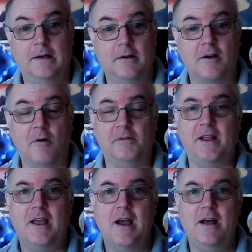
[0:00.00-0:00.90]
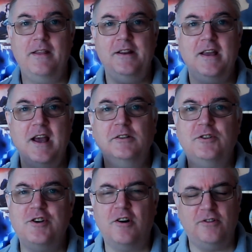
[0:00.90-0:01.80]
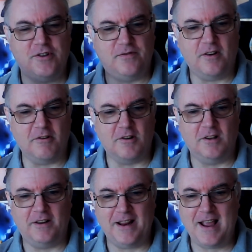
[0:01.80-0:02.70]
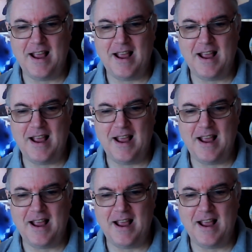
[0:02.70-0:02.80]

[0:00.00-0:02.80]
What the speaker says: Goldie. And then you get John's vocal on it.